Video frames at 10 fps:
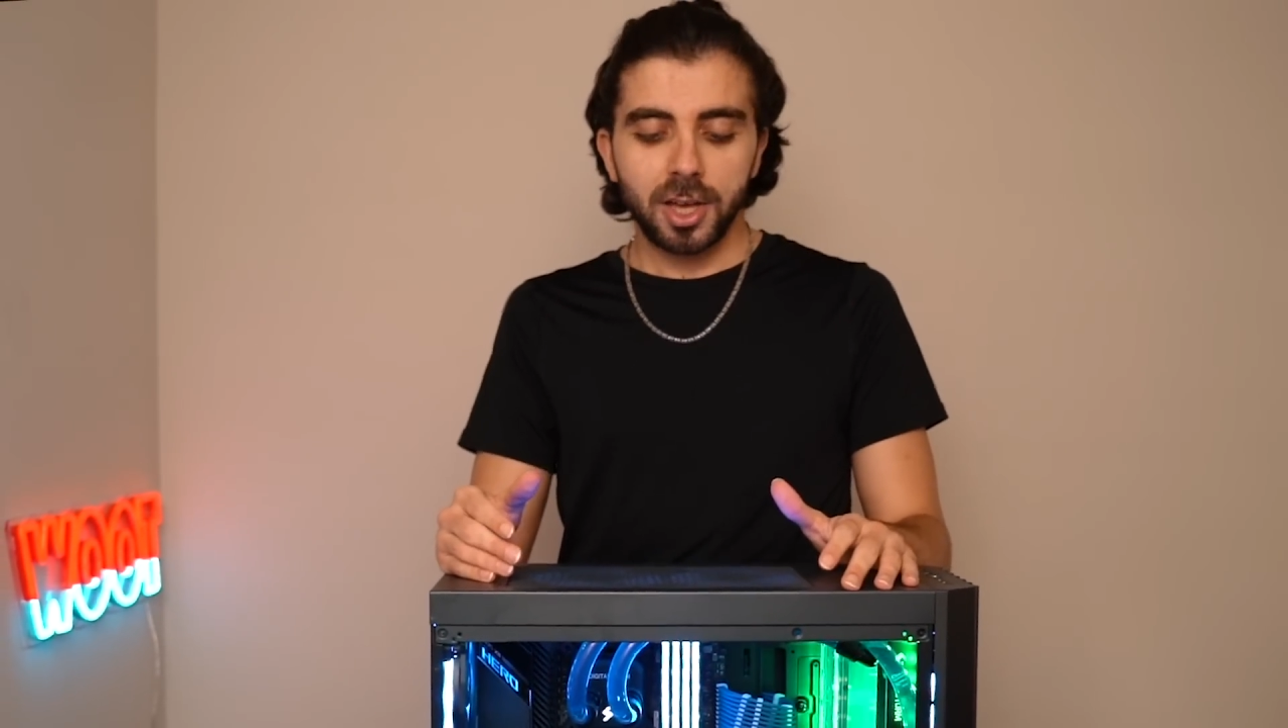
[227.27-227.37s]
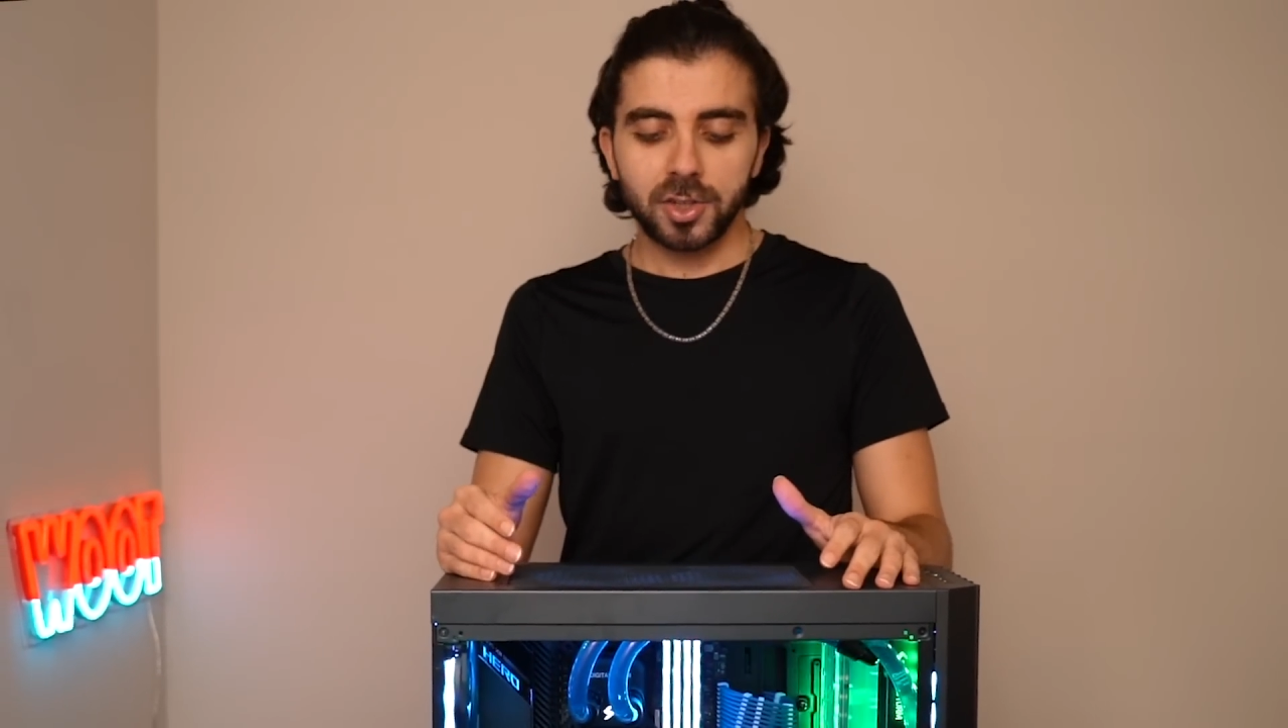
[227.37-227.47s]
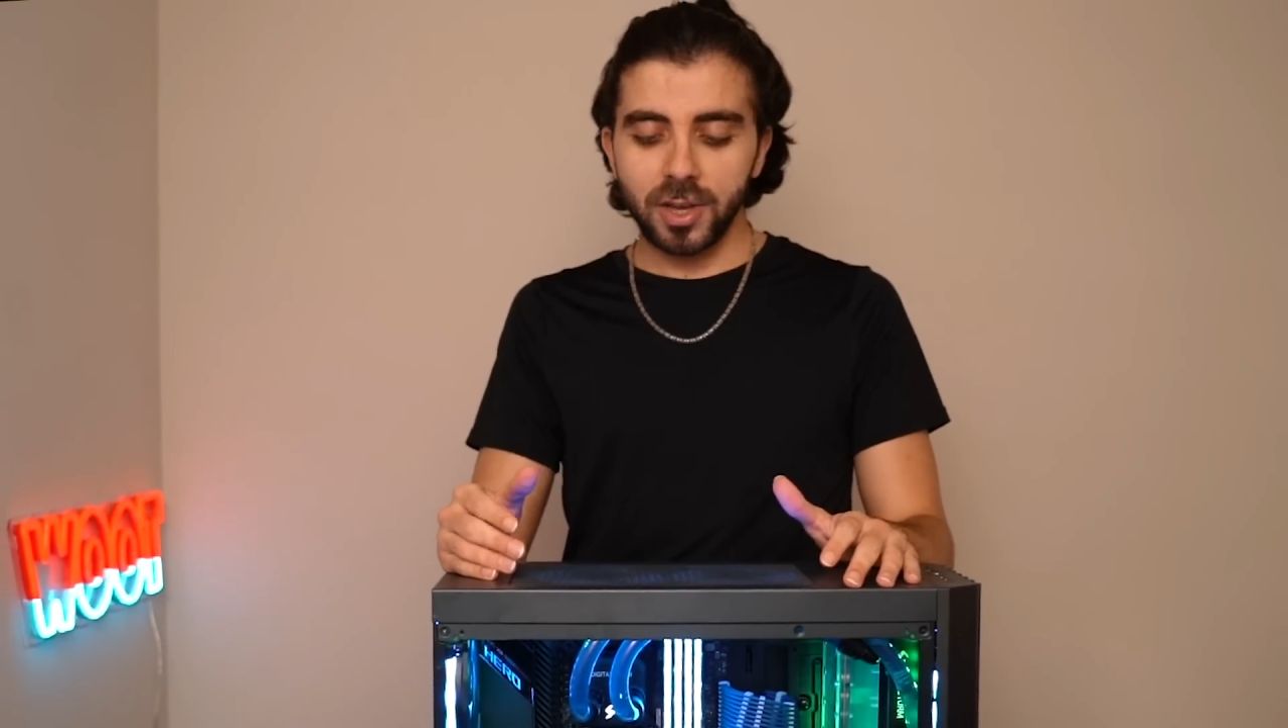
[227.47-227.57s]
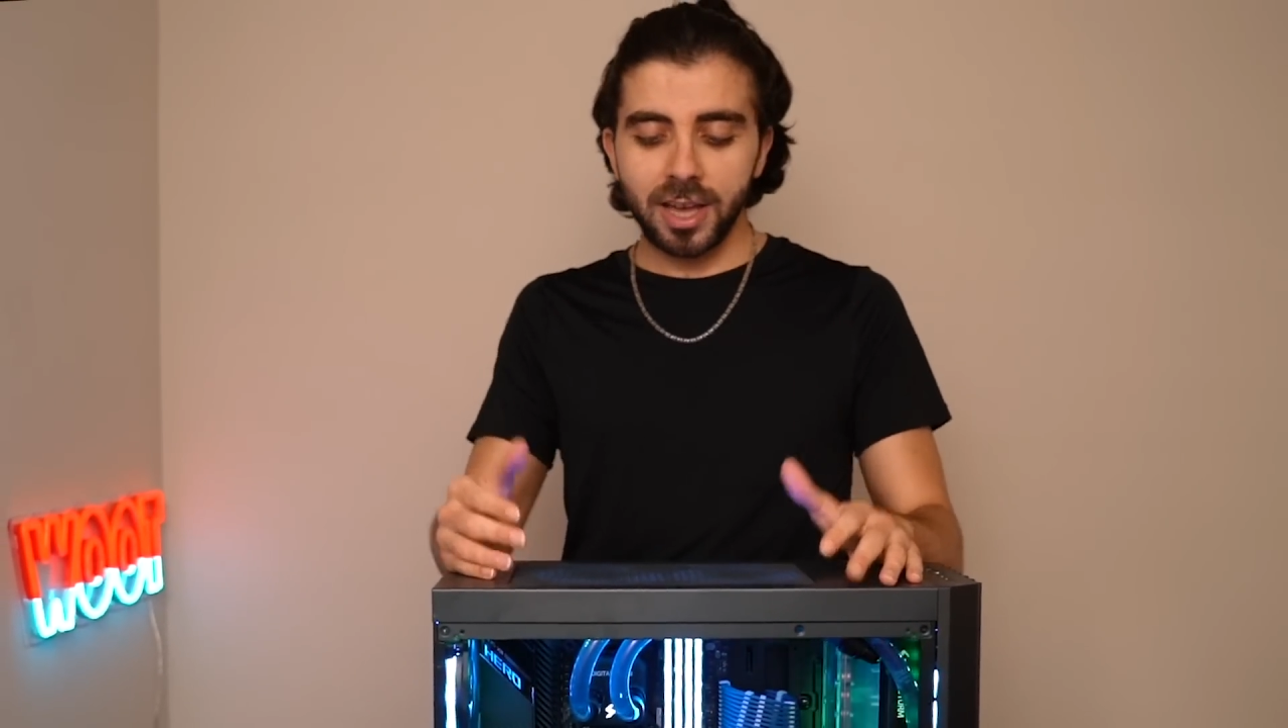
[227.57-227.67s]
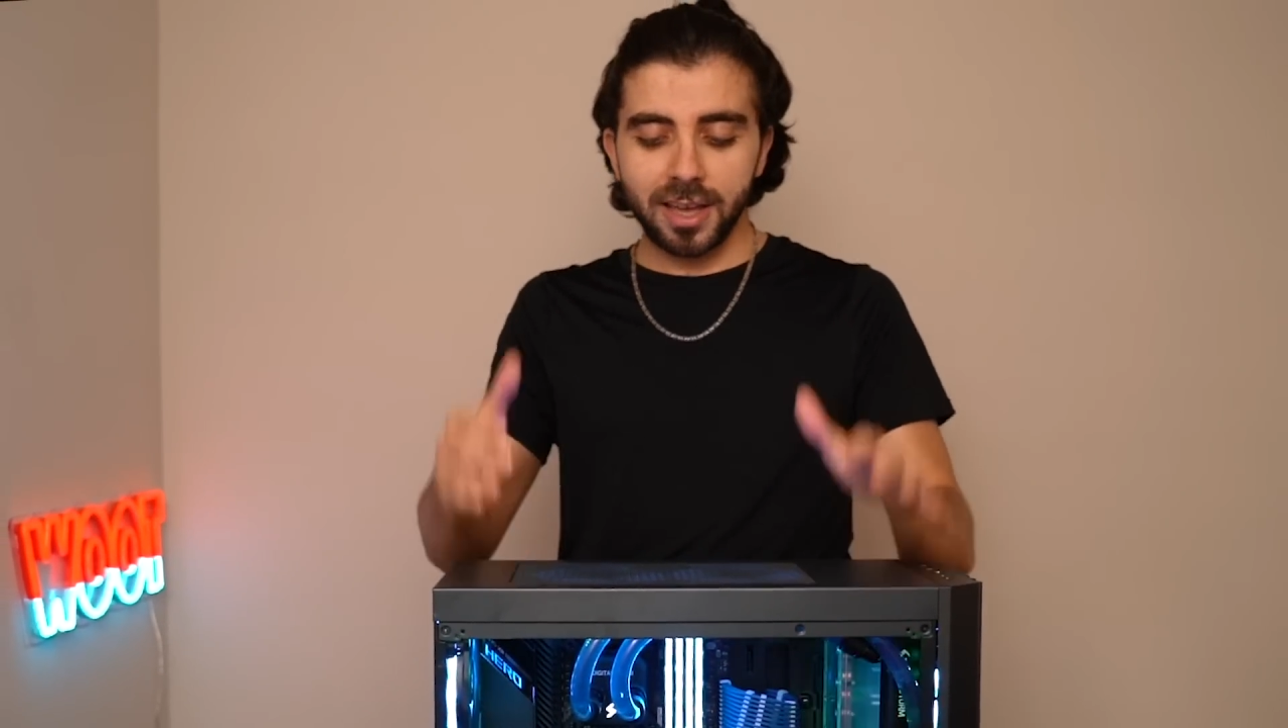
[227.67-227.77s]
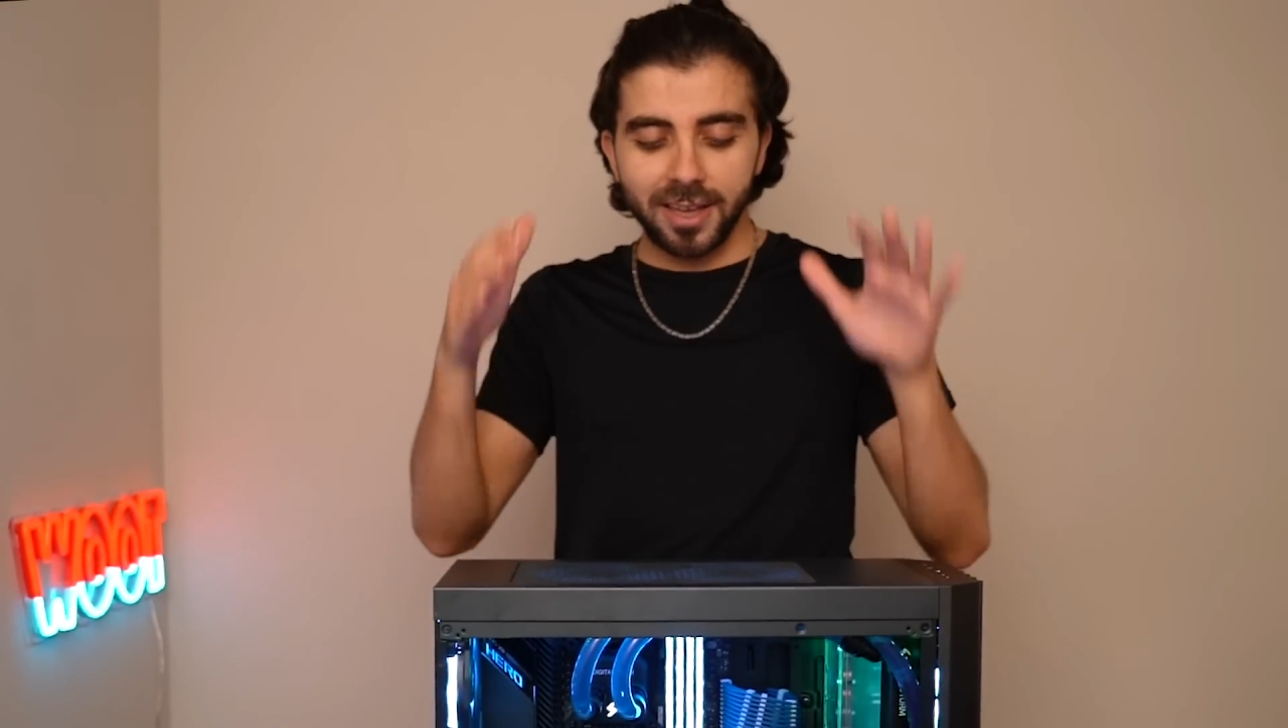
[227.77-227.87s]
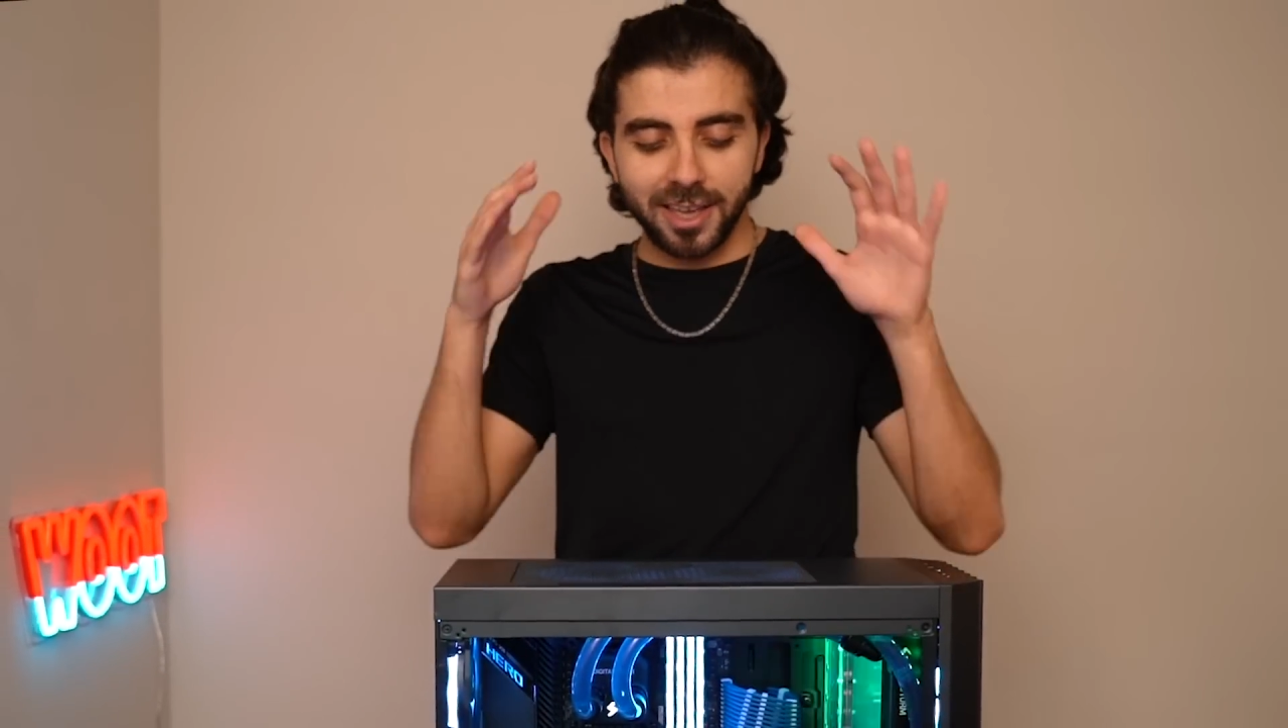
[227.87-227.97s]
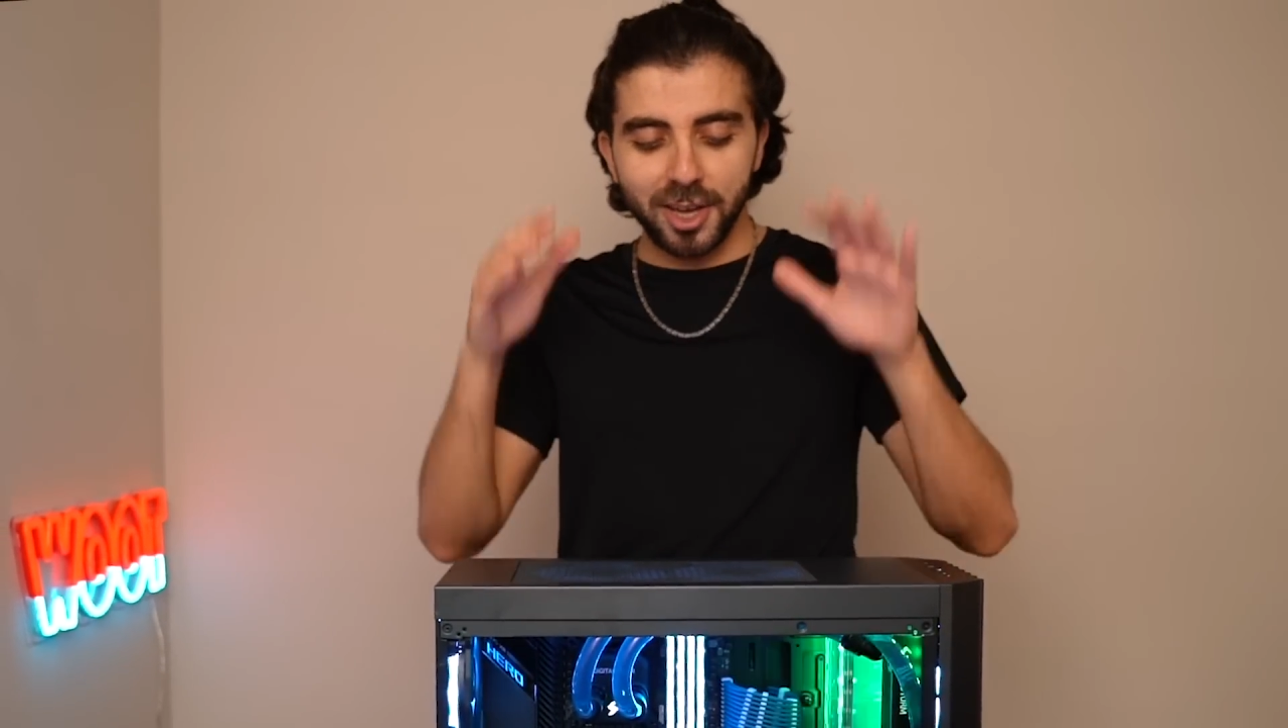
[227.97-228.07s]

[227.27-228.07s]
So yeah,